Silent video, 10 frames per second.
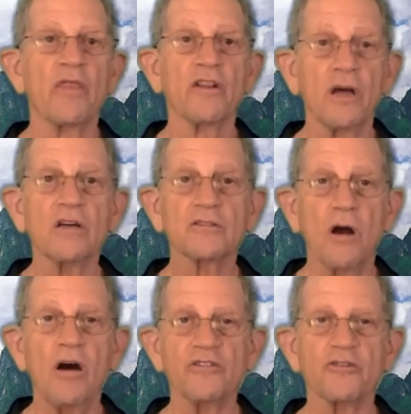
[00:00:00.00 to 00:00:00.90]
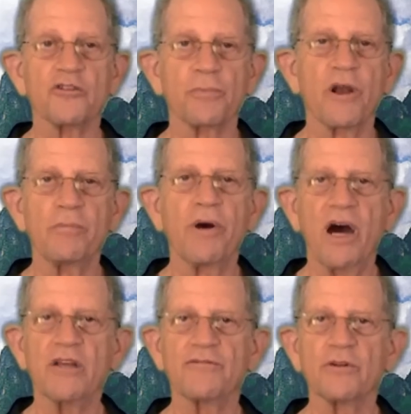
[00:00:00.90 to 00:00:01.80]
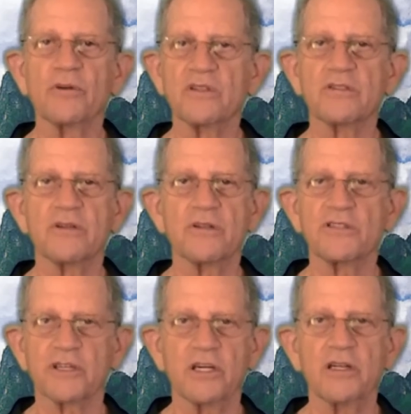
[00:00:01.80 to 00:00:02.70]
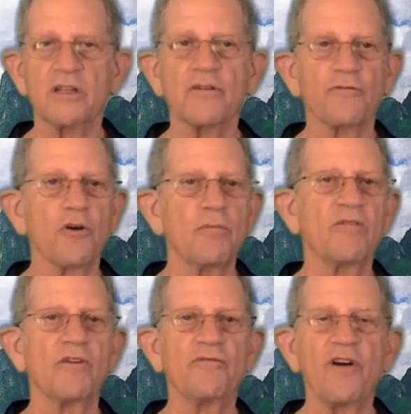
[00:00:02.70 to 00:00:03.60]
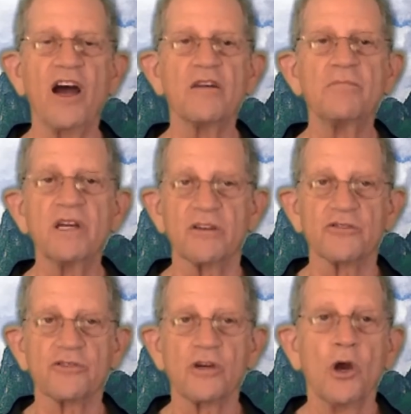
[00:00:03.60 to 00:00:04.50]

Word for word: The lungs also spread body fluids to the skin in the form of a fine mist,